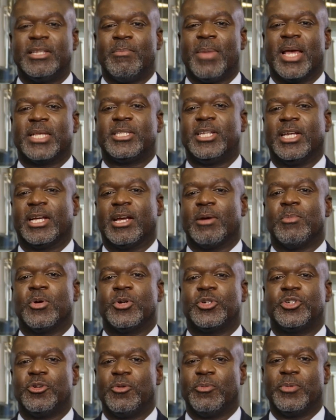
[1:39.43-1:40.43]
domestic
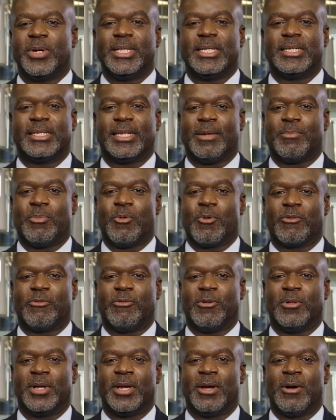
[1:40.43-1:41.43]
commercial real estate
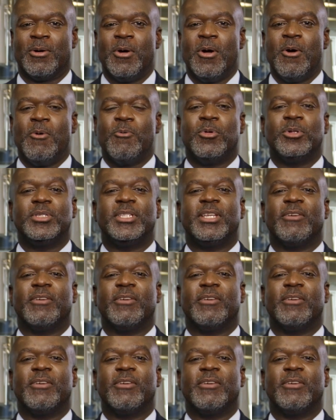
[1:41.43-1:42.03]
portfolio will